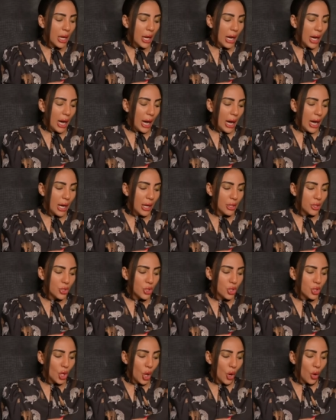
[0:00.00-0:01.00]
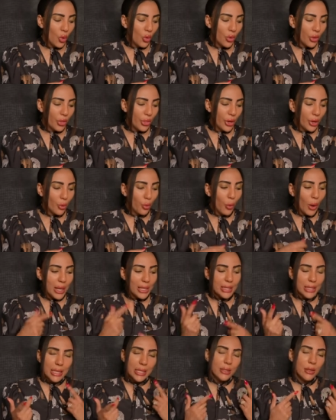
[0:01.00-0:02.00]
Uh, so there
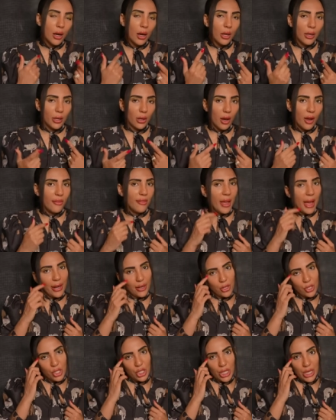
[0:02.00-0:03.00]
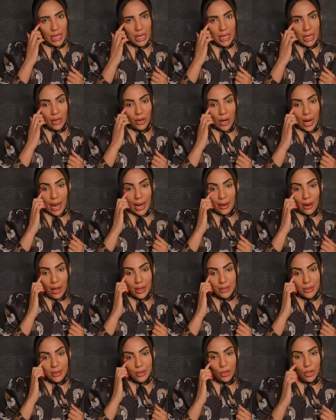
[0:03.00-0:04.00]
was this on and off energy here and
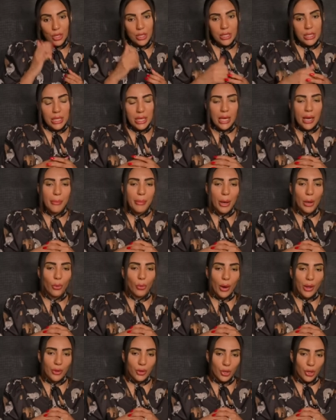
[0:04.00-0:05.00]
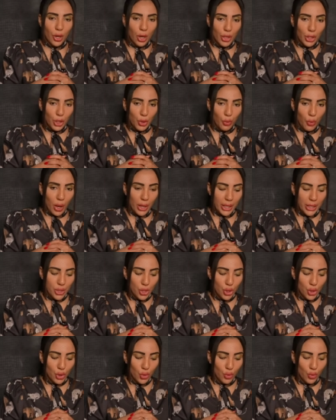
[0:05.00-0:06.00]
uncertainty about whether or not you
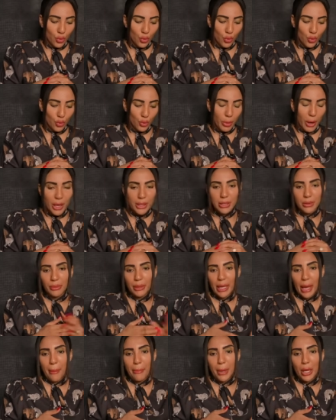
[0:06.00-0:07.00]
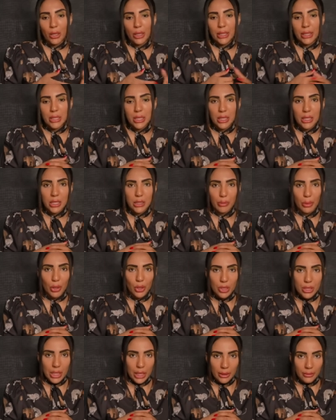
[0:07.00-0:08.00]
wanted to possibly get married to this
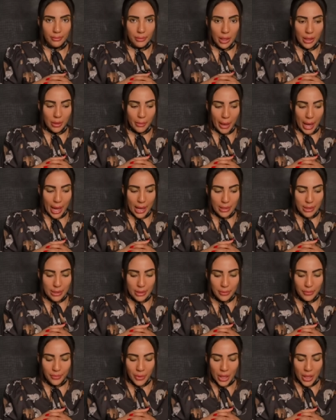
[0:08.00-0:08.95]
person in the past.